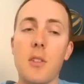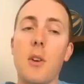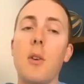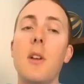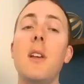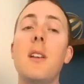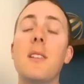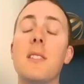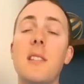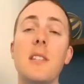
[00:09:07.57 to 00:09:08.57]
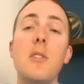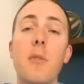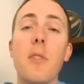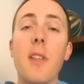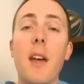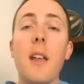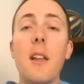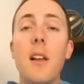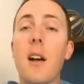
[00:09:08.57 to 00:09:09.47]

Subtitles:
so stay tuned for that.